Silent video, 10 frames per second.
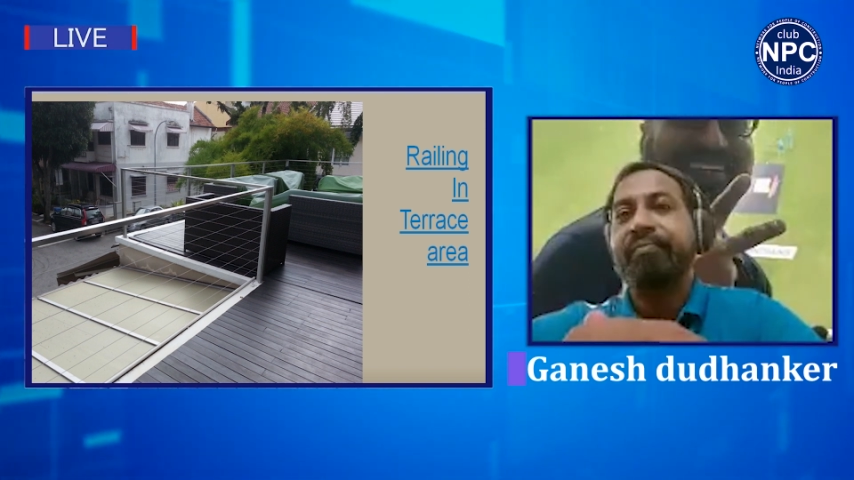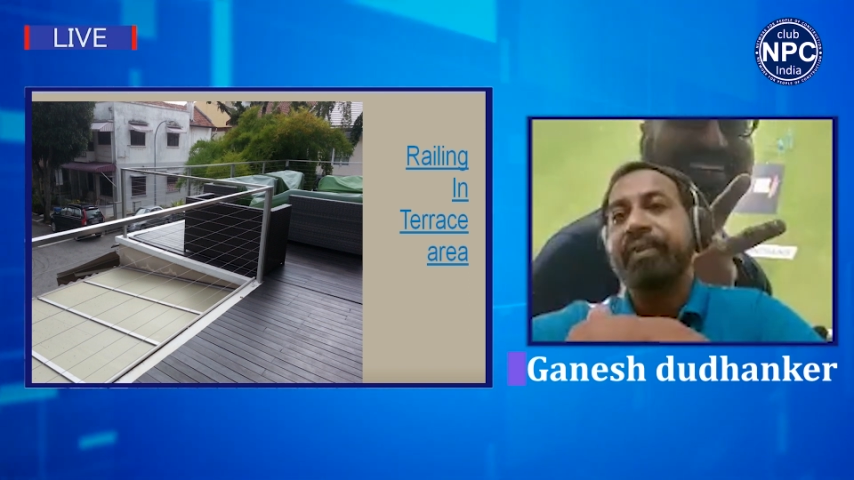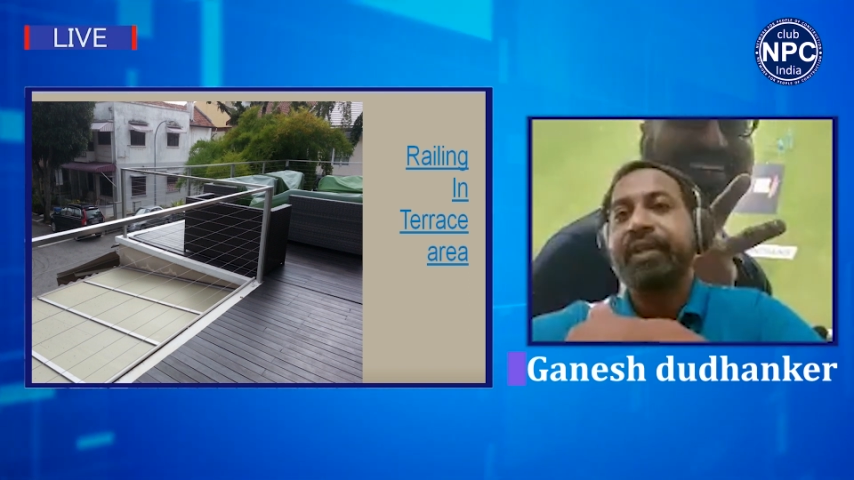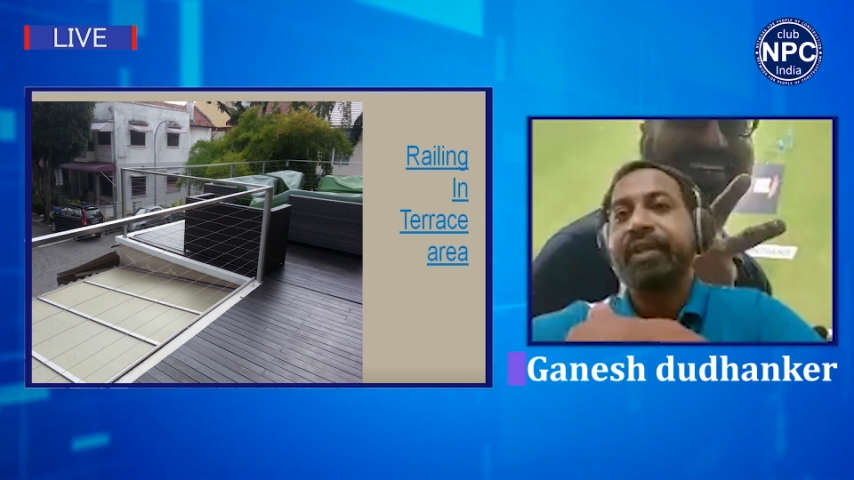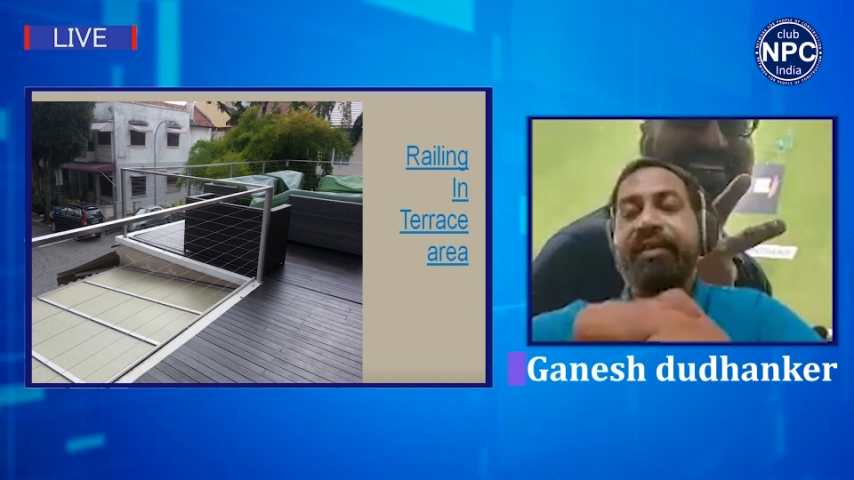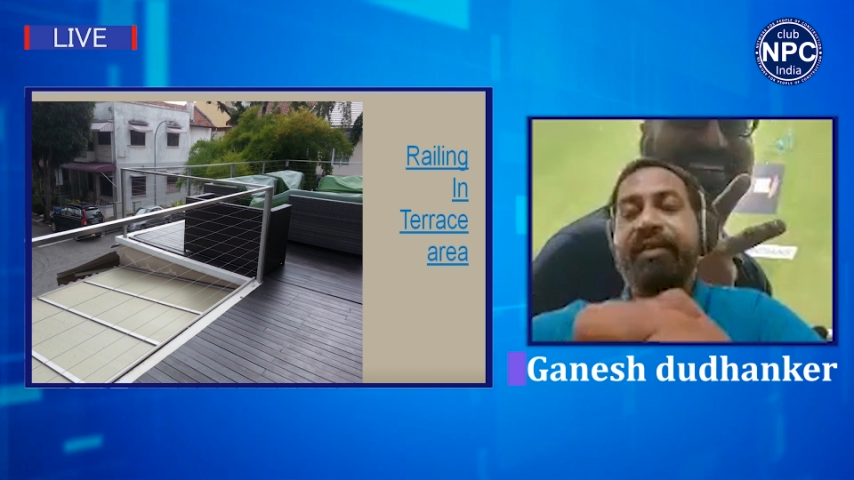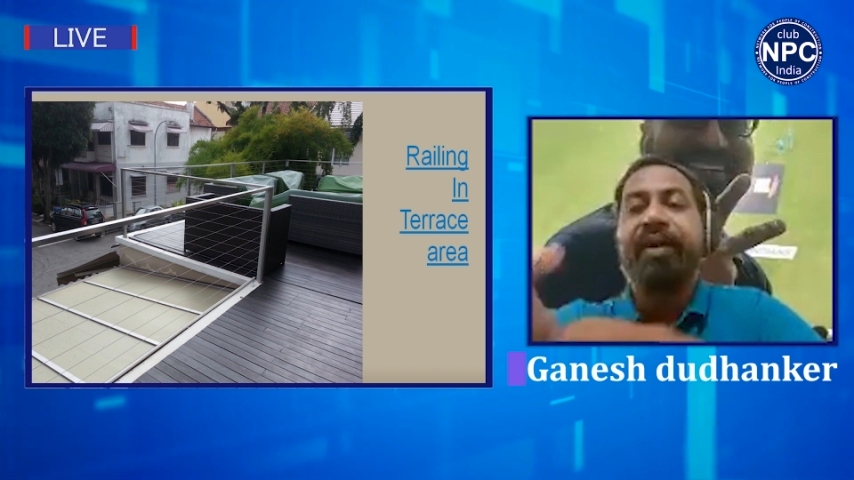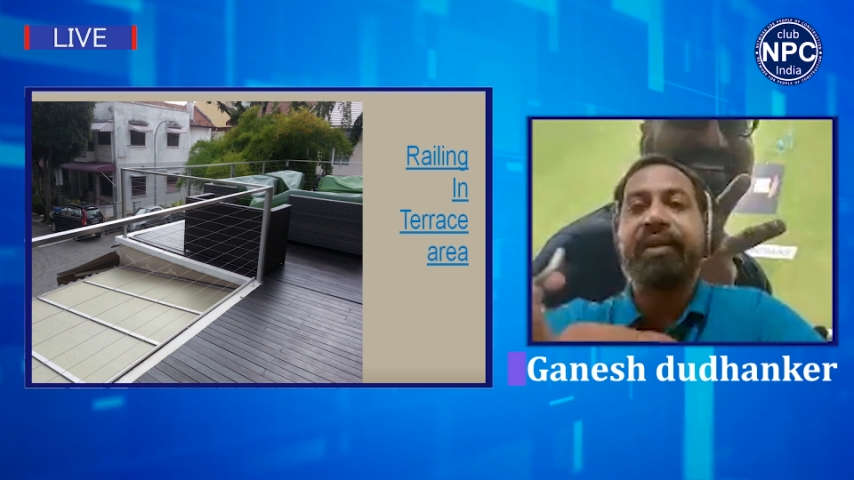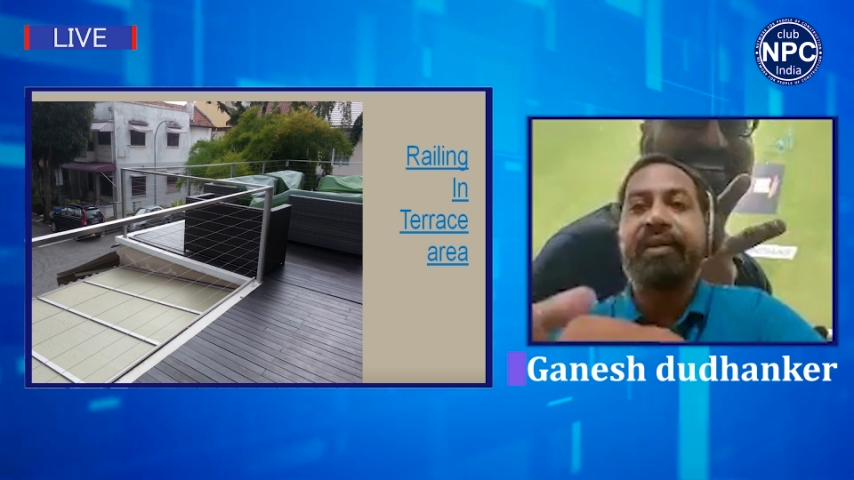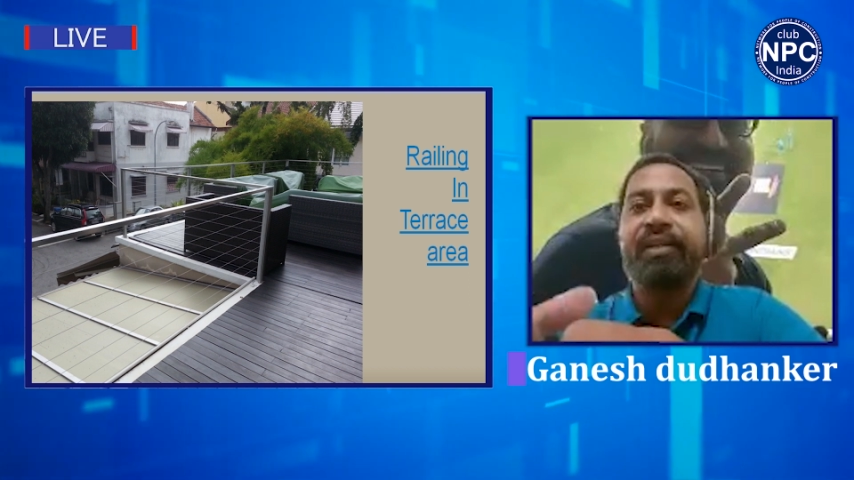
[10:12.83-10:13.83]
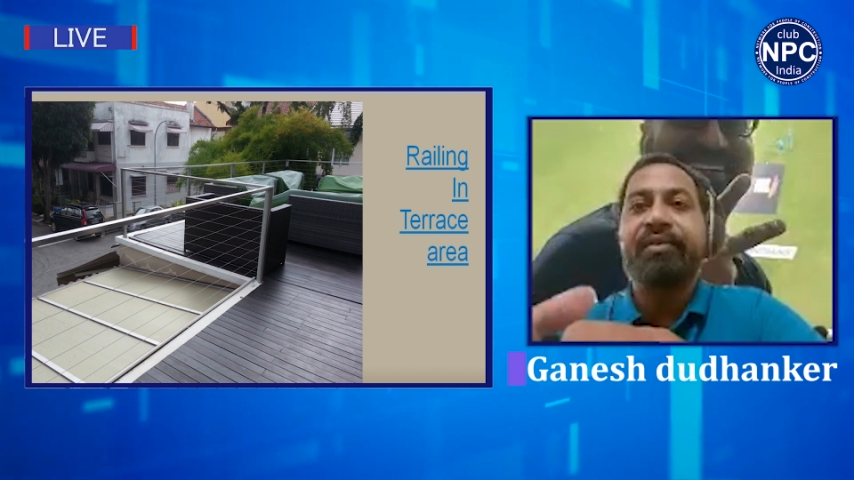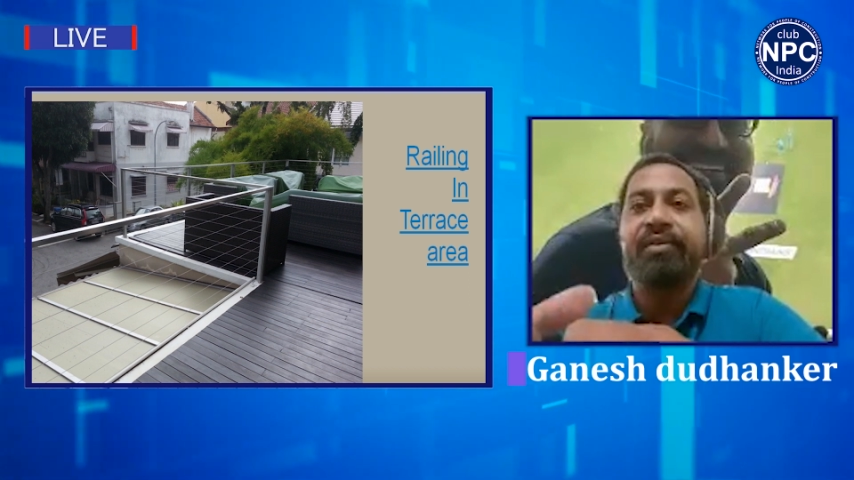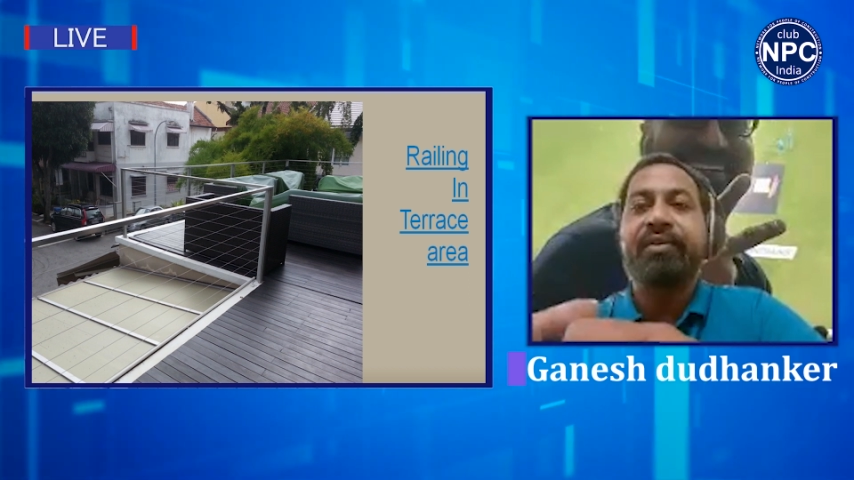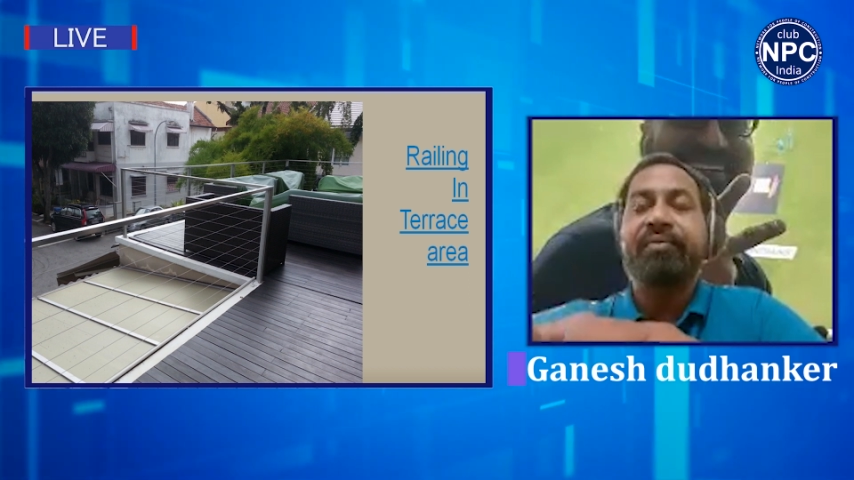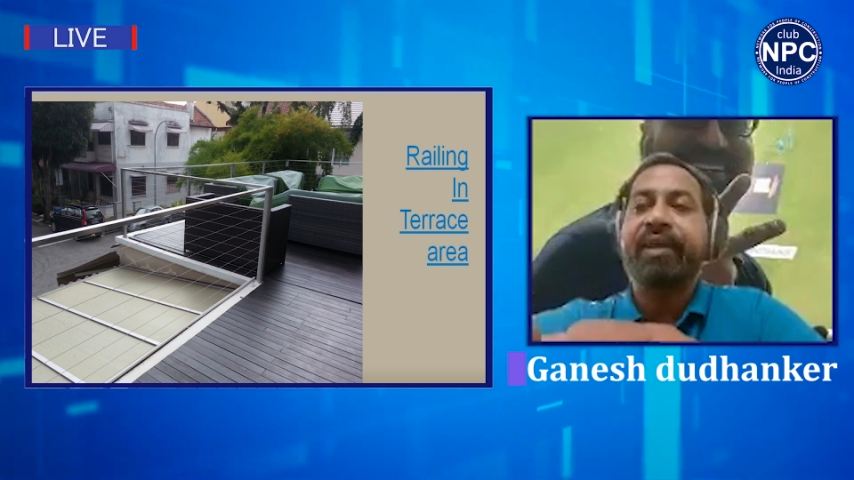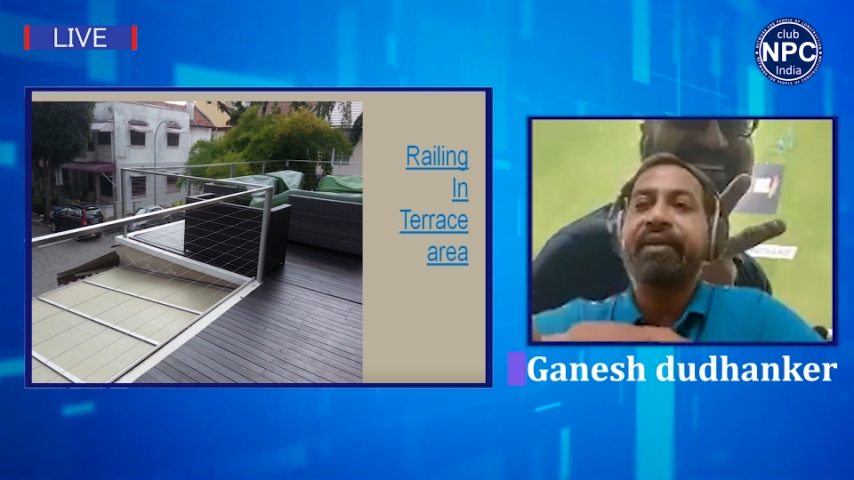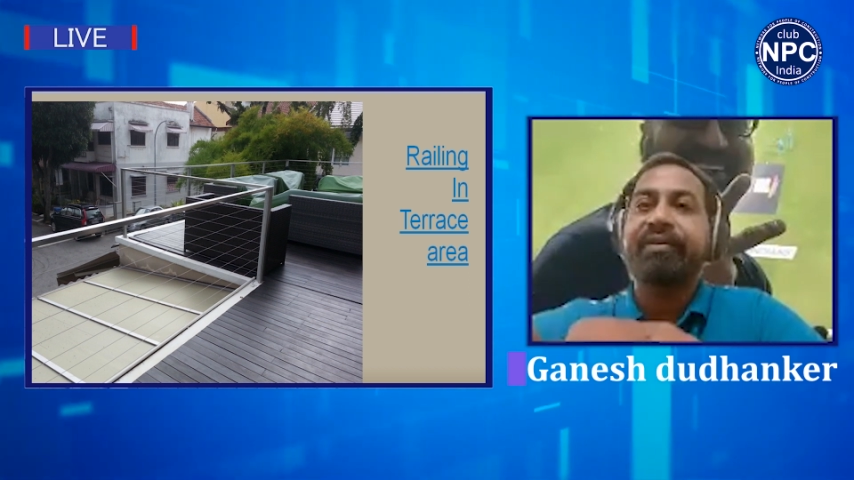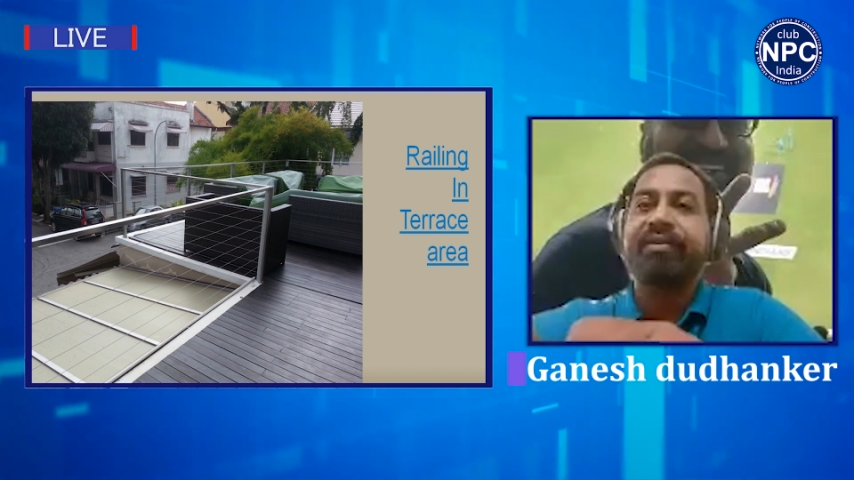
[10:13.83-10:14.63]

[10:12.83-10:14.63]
railing, balconies, or terrace.